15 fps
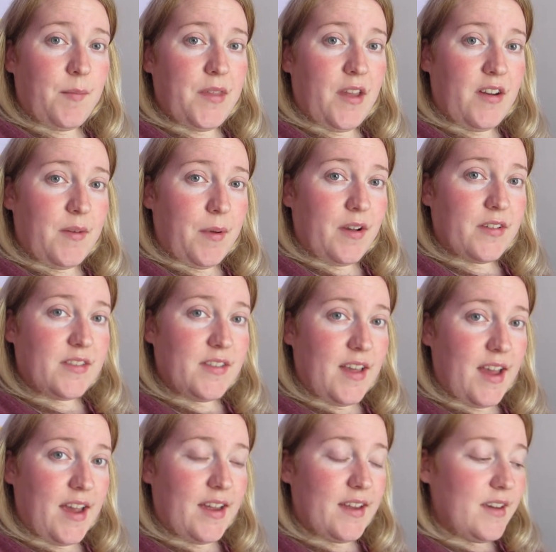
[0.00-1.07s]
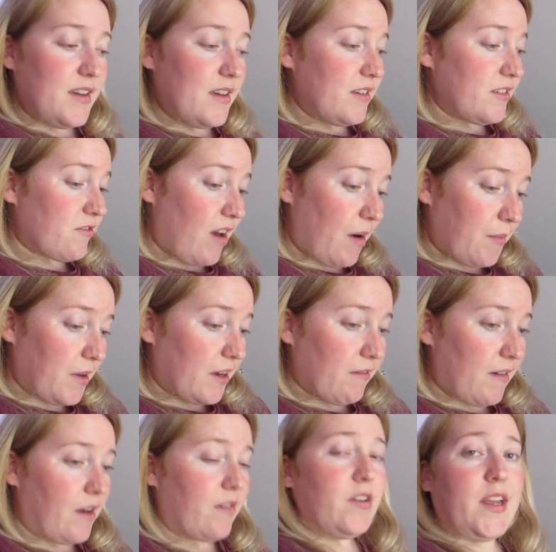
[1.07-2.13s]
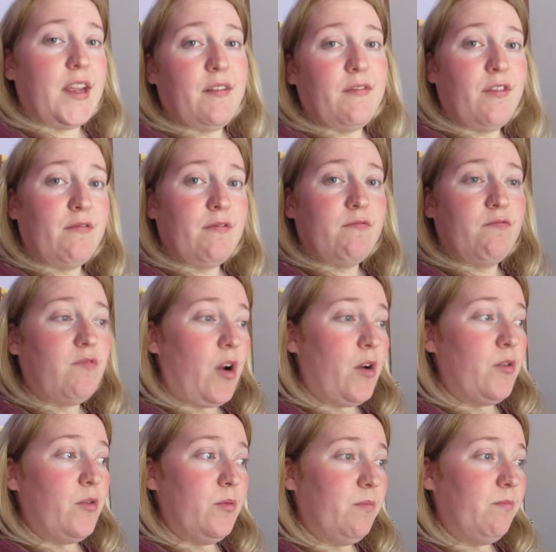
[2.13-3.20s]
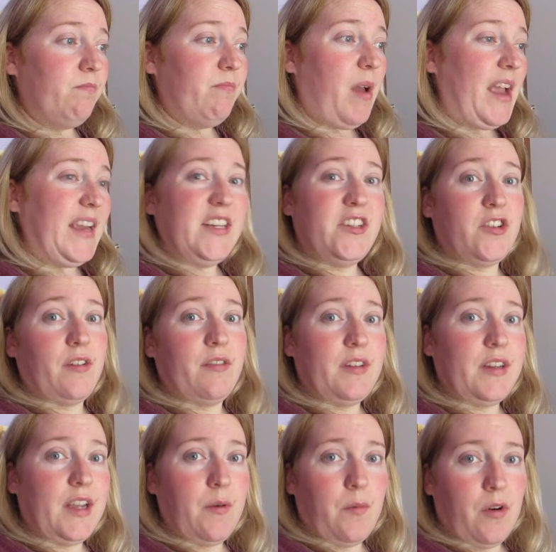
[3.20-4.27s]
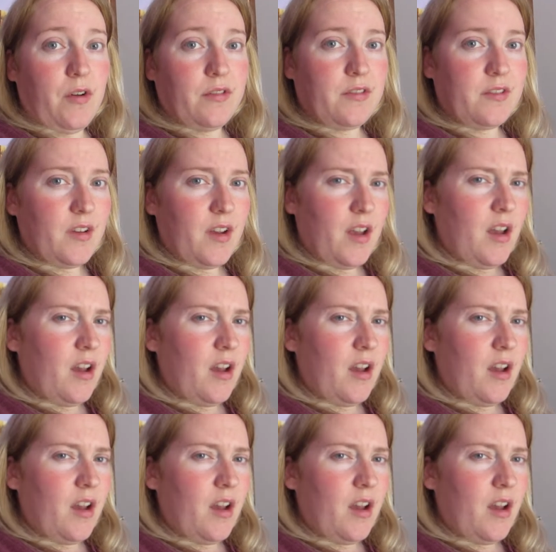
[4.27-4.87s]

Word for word: I'm the only person there, scrambling around looking for row H, I think it was.